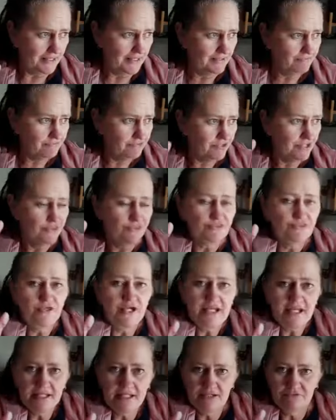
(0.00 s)

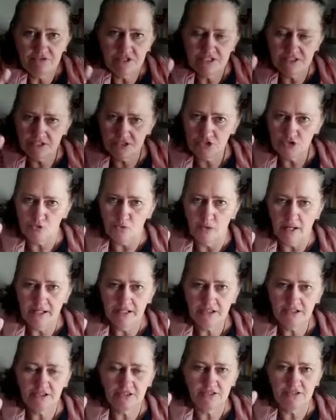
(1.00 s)
everything, every
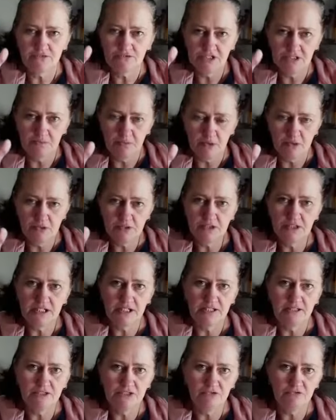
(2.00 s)
situation is
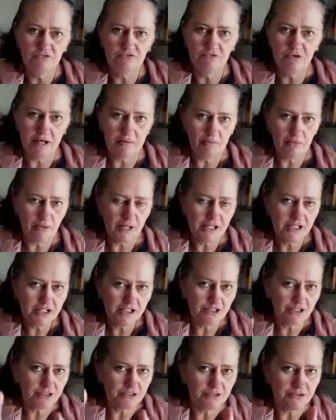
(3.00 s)
responding to a
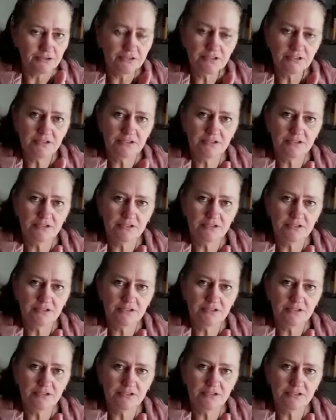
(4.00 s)
vibration